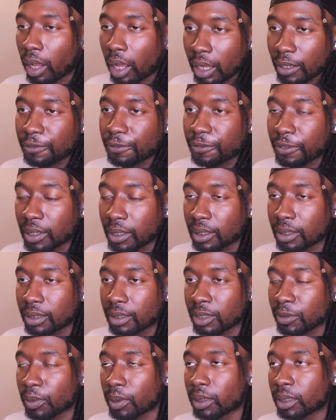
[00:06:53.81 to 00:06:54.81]
I think this
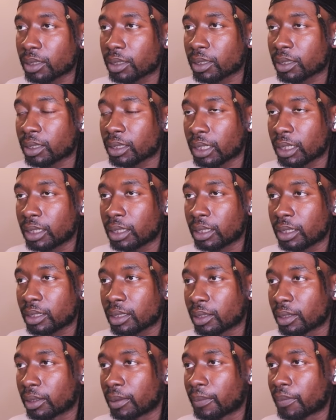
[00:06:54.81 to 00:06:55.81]
is what this is leading
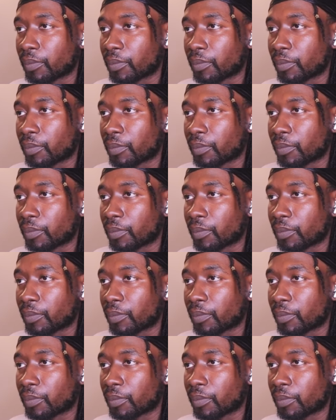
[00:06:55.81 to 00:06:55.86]
to.